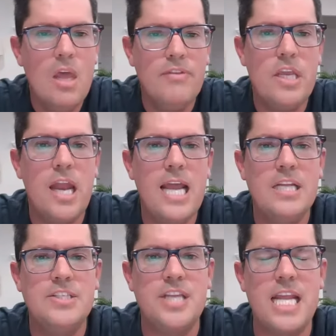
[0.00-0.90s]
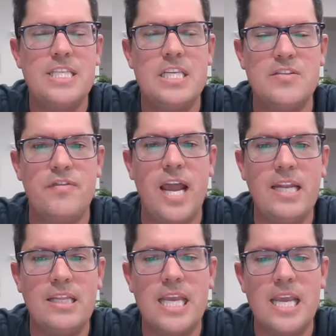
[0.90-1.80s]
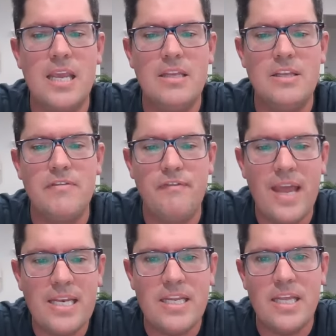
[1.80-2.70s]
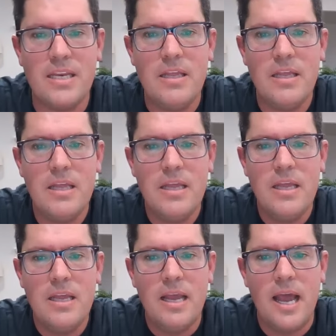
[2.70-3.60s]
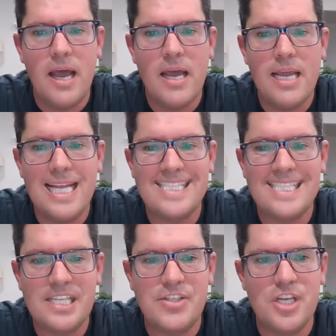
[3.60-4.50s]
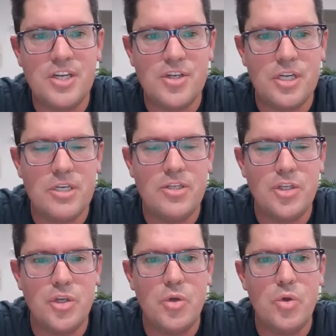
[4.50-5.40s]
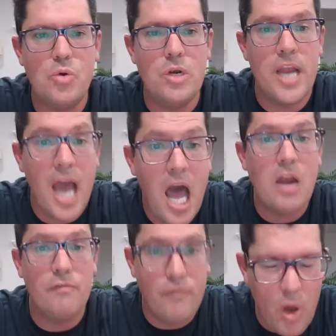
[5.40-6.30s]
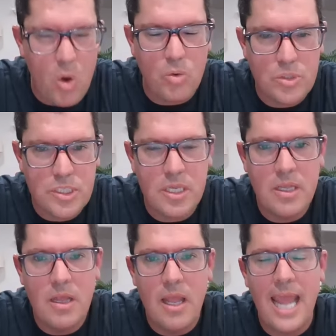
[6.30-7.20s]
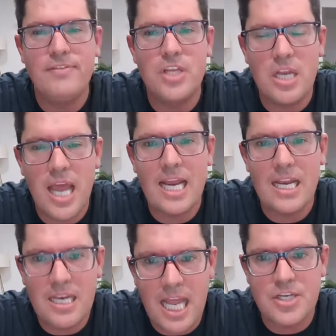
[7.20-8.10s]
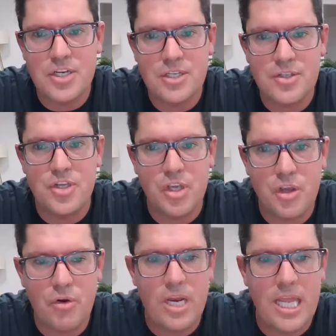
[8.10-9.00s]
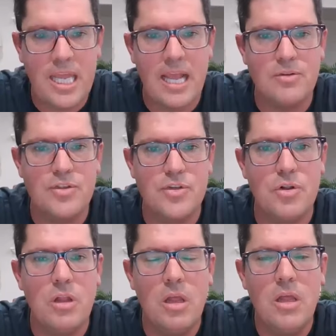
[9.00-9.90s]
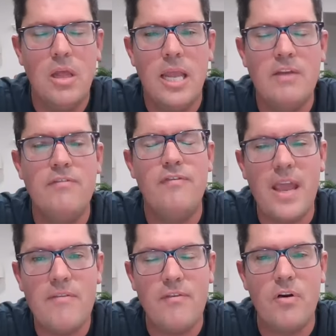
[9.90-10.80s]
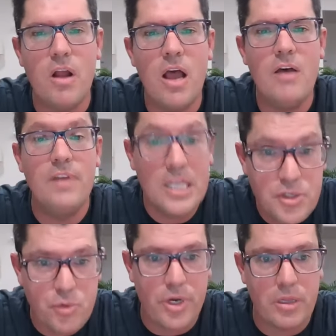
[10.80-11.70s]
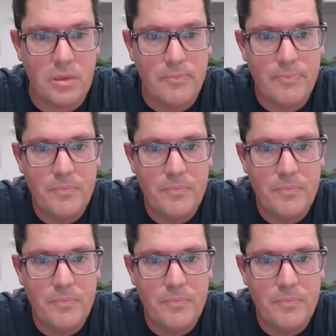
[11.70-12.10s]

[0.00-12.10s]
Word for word: The United States has finally defended Uh, its decision to not vote at the United Nations Security Council in favor of Israel.